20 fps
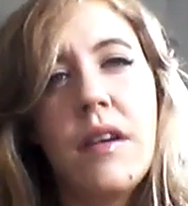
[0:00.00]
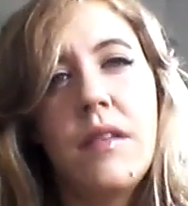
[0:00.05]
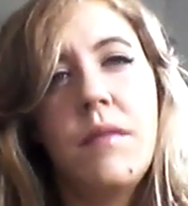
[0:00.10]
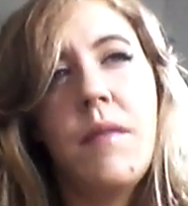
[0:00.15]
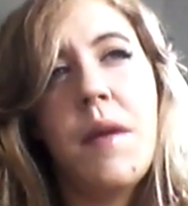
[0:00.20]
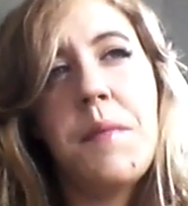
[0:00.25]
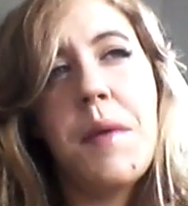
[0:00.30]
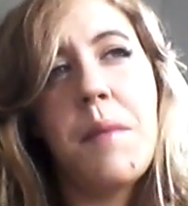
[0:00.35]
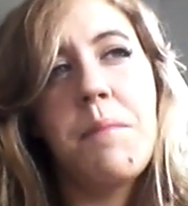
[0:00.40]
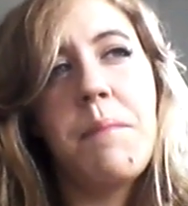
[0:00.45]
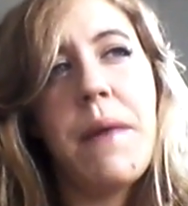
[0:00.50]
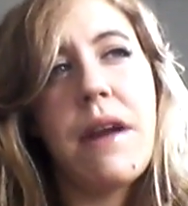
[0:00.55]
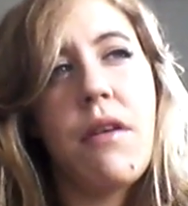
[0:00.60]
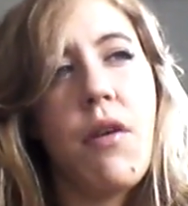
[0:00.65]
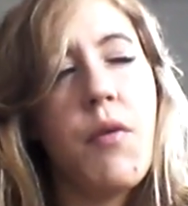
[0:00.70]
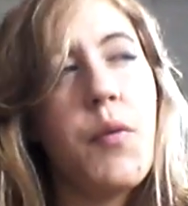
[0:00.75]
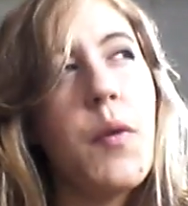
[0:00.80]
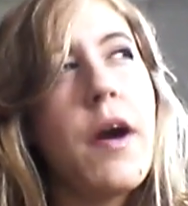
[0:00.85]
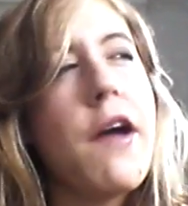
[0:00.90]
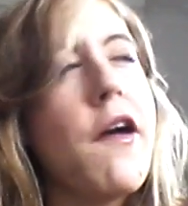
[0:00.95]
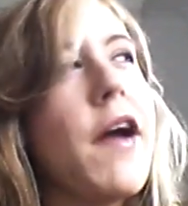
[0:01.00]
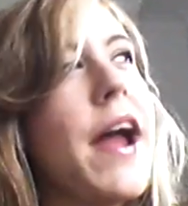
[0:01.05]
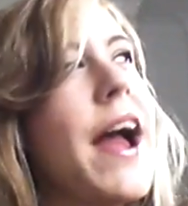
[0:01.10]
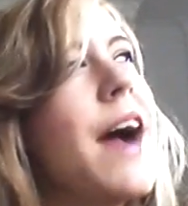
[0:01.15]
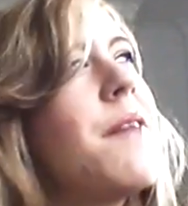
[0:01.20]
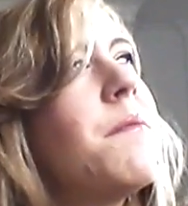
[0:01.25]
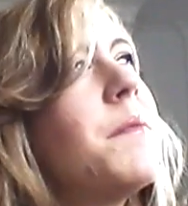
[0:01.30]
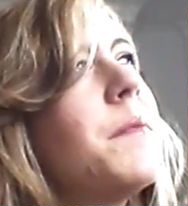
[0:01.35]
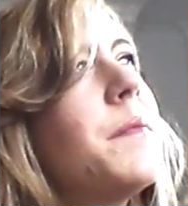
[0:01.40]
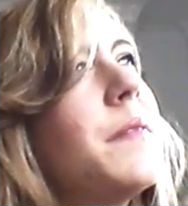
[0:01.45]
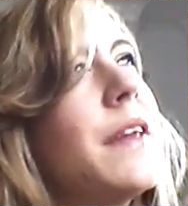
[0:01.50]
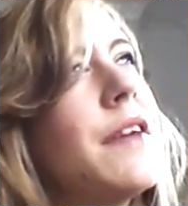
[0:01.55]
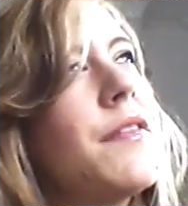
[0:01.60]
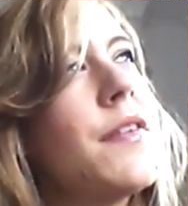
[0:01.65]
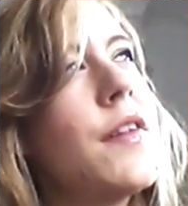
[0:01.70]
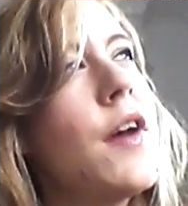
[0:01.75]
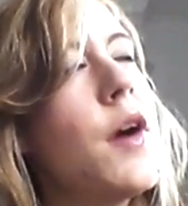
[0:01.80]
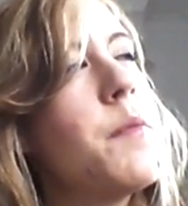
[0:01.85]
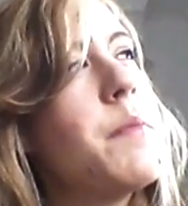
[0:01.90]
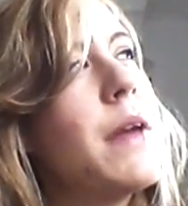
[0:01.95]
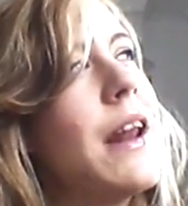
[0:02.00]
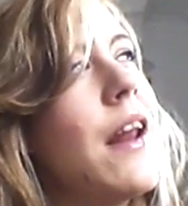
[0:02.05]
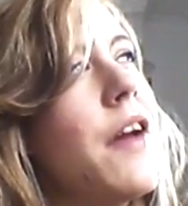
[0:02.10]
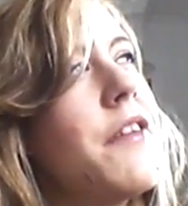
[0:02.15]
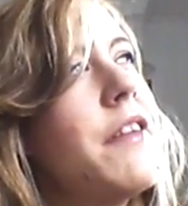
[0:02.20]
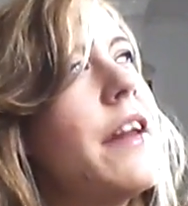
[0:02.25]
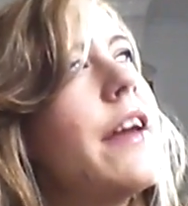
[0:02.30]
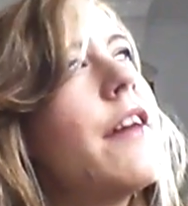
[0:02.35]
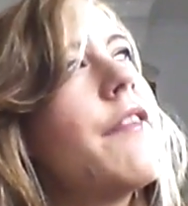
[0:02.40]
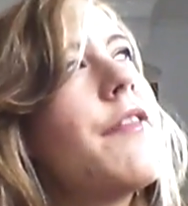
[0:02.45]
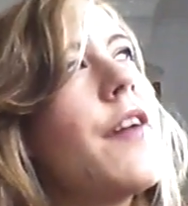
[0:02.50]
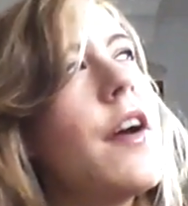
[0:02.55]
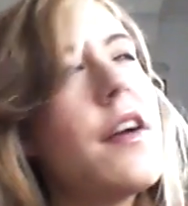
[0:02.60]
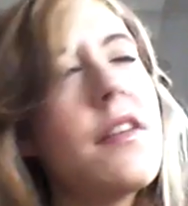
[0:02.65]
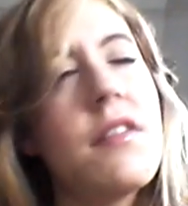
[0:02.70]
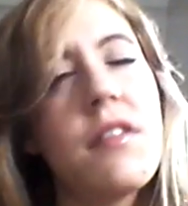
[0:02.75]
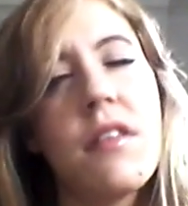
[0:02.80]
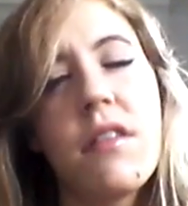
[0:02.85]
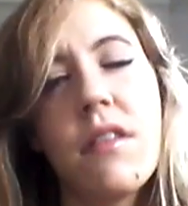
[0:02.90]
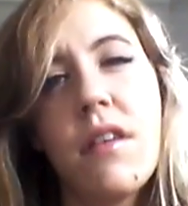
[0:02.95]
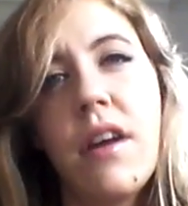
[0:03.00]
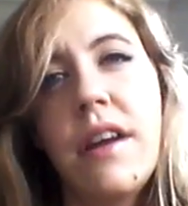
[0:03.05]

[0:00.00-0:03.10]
maybe I'm better off where I am, even though I'd be lonely at first.